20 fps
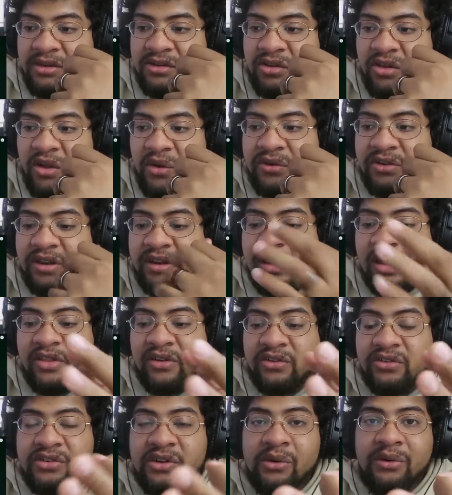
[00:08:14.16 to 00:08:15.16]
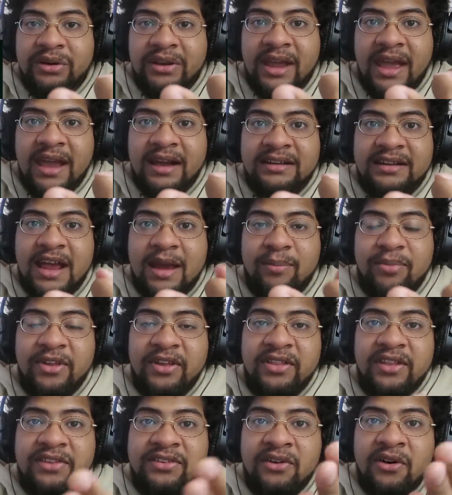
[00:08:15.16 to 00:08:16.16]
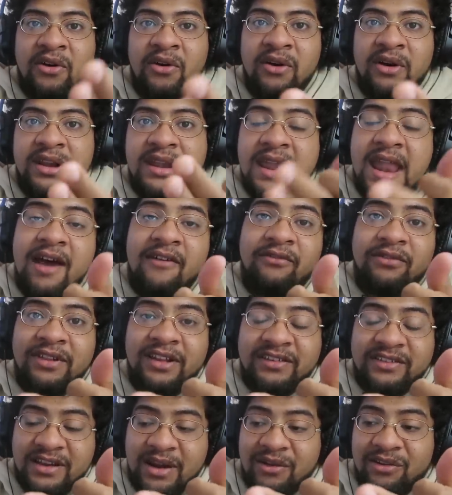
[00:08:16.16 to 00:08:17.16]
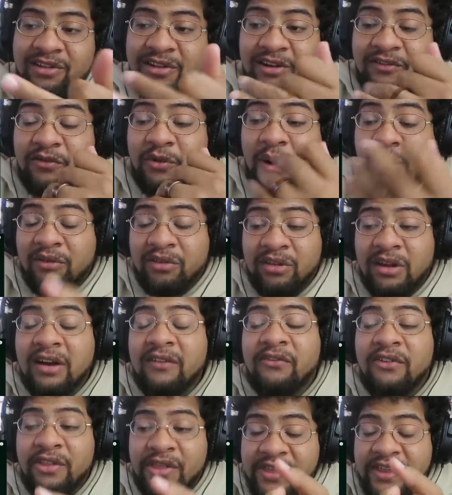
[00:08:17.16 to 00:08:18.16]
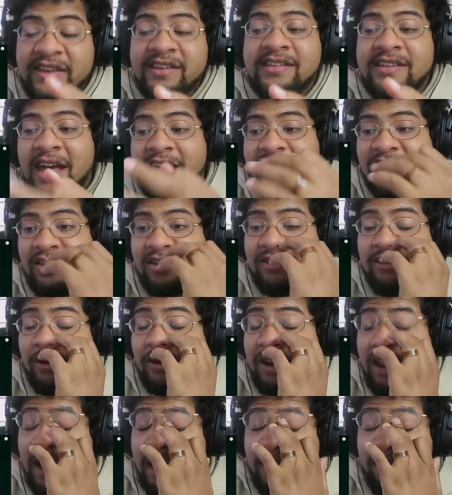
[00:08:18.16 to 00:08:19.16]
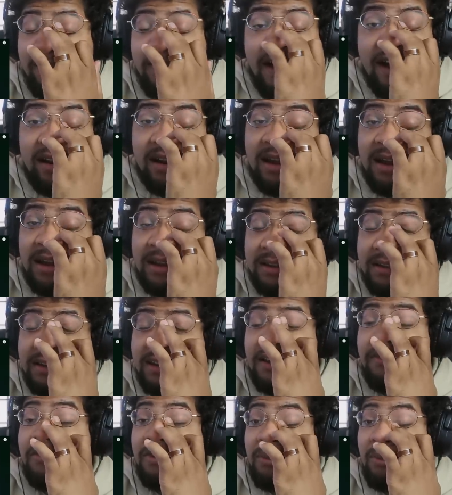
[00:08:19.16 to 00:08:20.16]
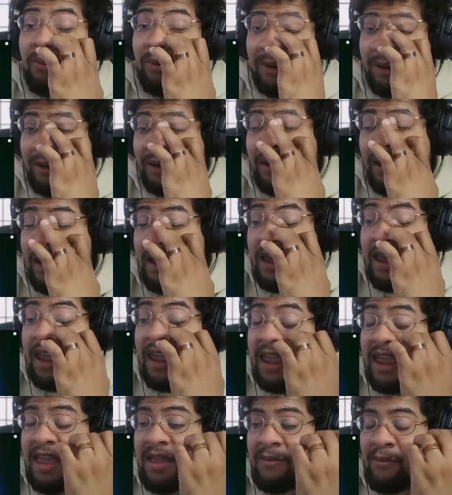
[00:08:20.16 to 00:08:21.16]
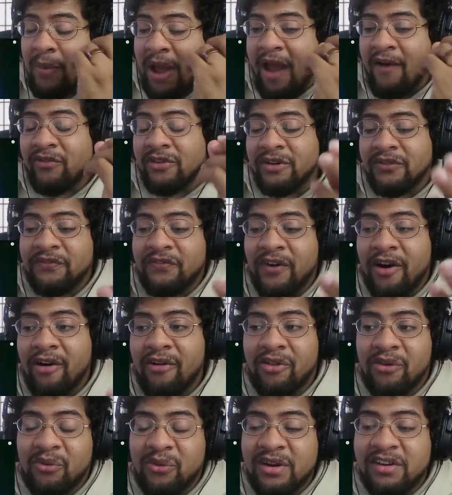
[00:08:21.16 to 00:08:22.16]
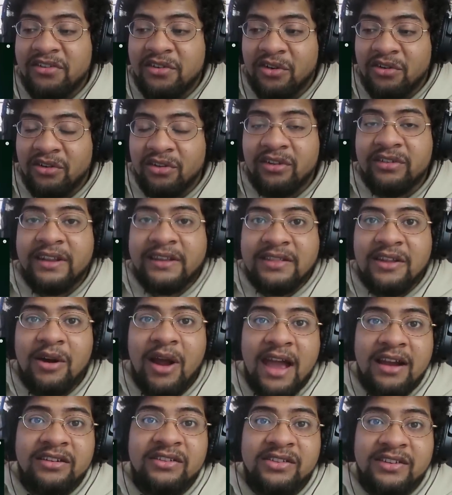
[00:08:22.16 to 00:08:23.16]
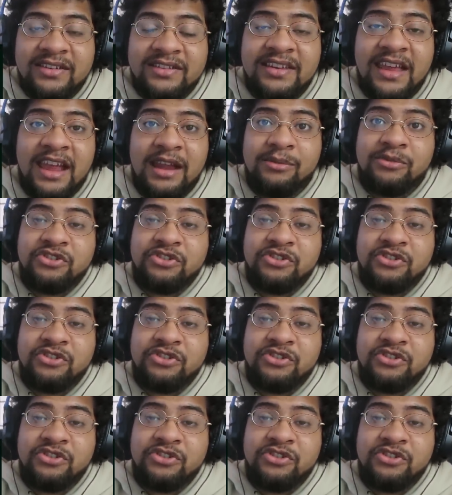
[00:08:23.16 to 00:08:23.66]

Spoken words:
So there was another Zodiac type thing that's on Netflix that I was looking for. I was looking for this Knights of the Zodiac and found a different one. After further research, it looks like they're actually the same show.